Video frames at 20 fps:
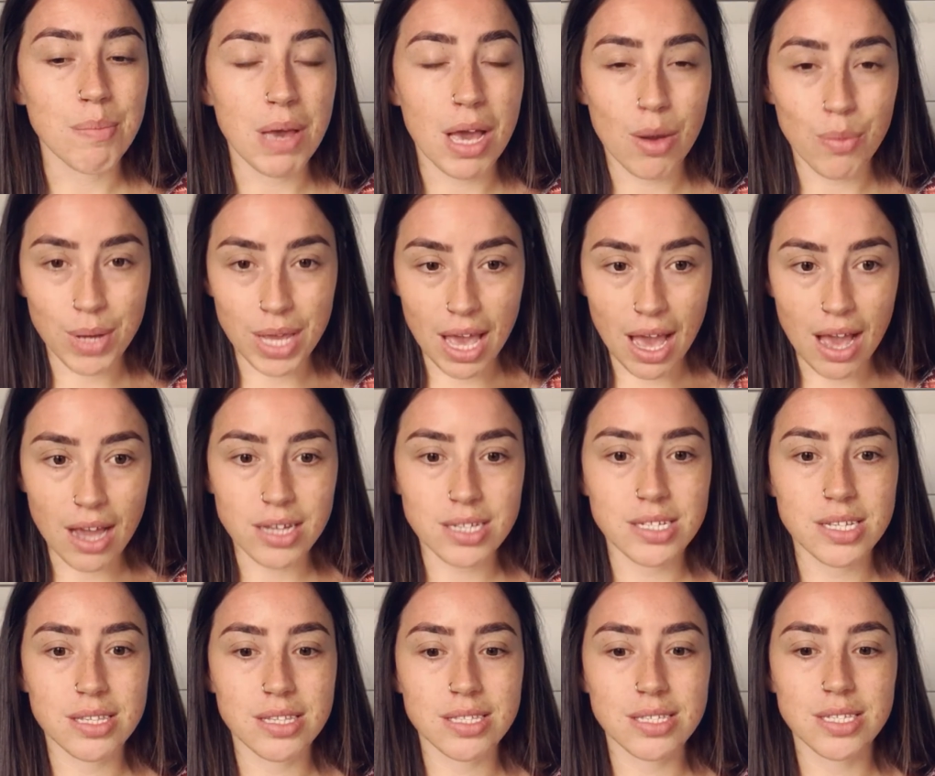how we
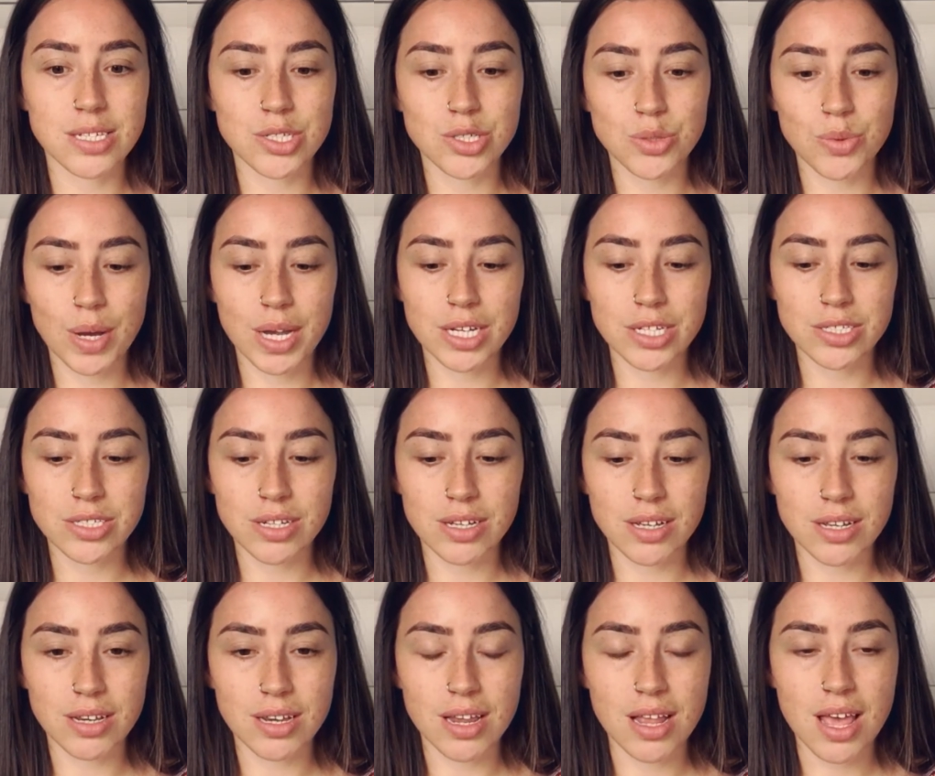act in the
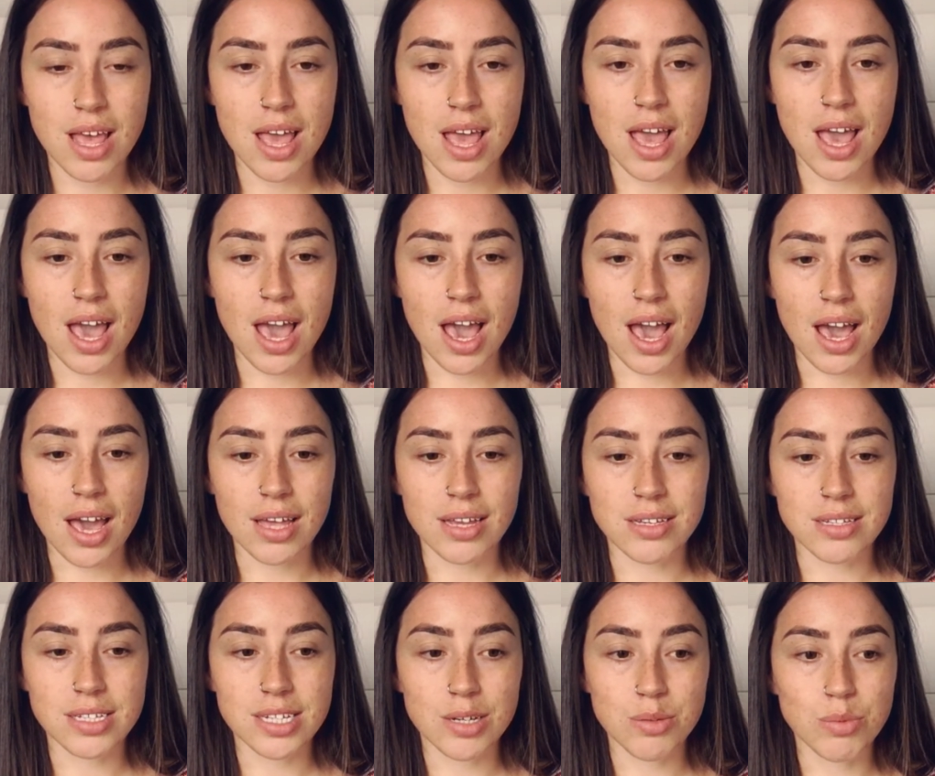situation,
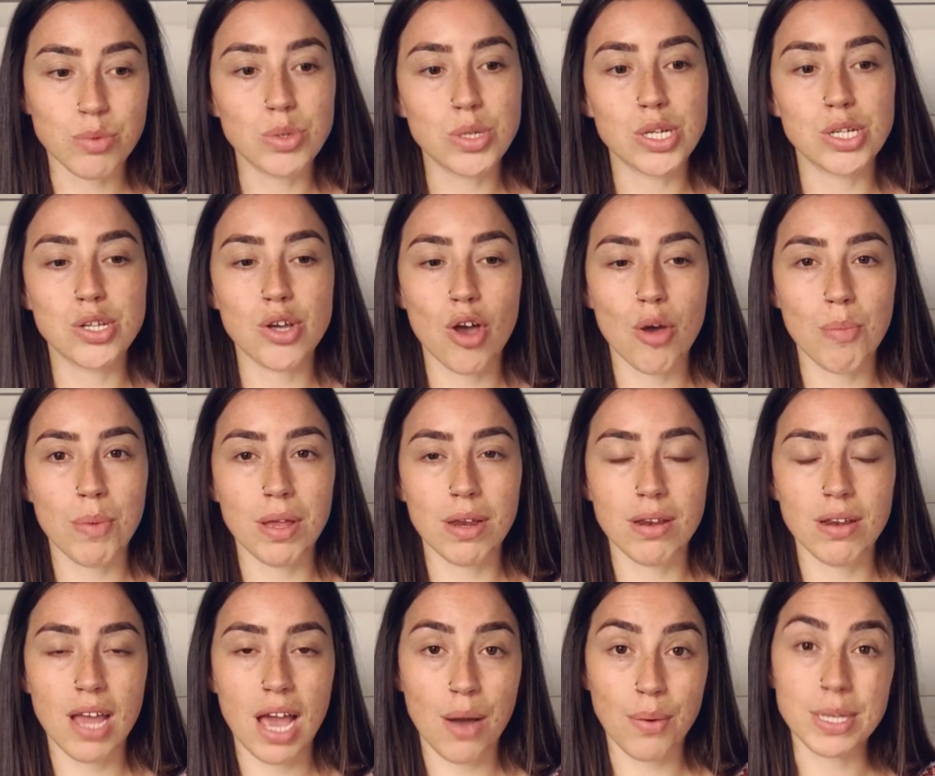and it will
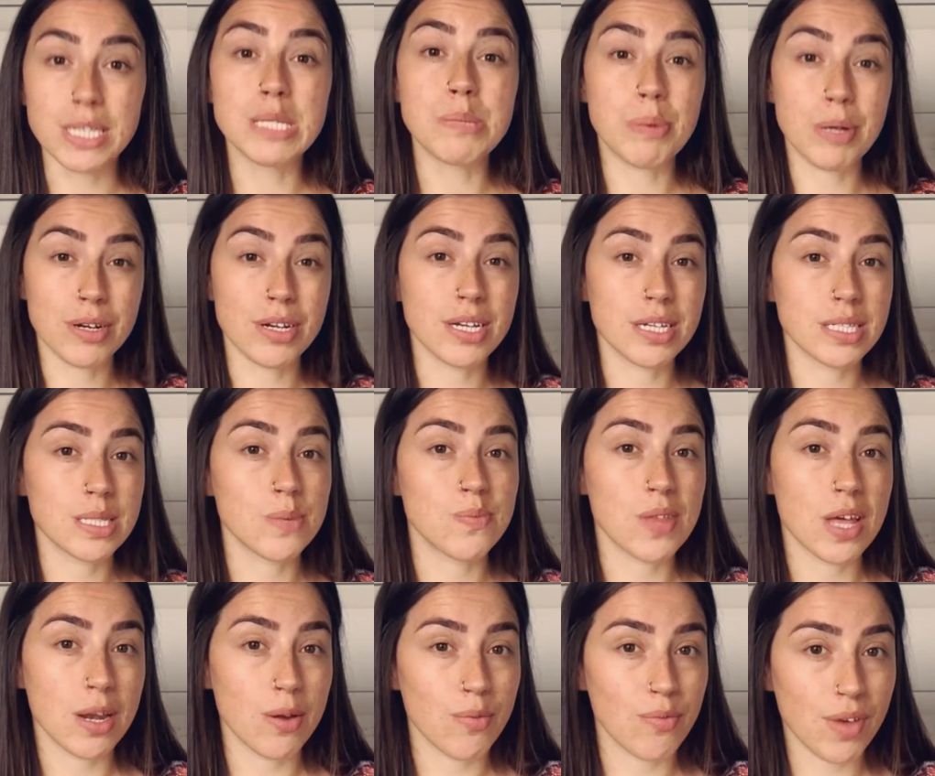determine our experience of
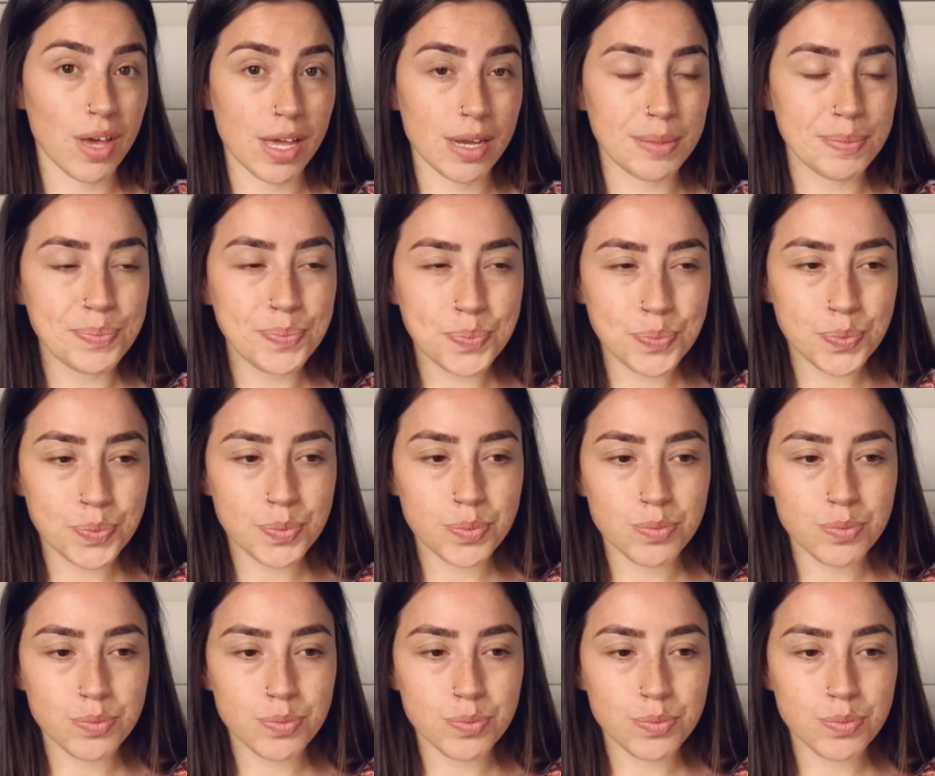that event.